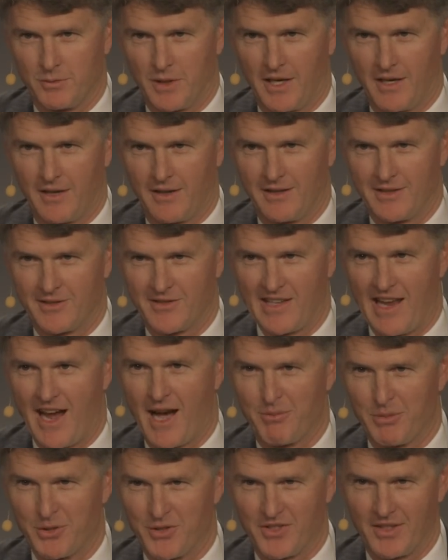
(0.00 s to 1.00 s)
where it's the
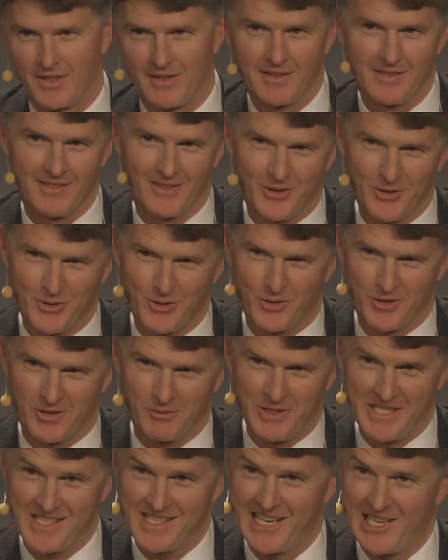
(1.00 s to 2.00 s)
opposite, and those are,
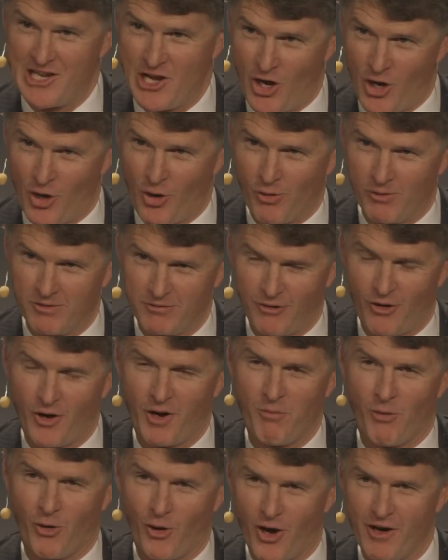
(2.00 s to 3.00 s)
we say no
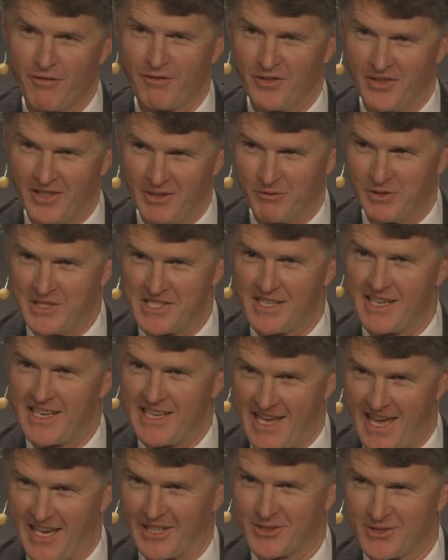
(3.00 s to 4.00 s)
far more often than we say
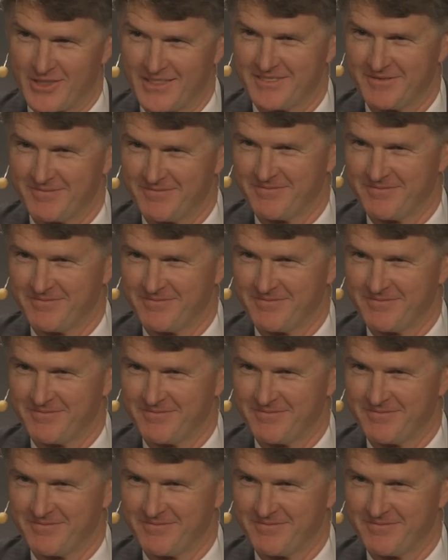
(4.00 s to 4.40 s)
yes.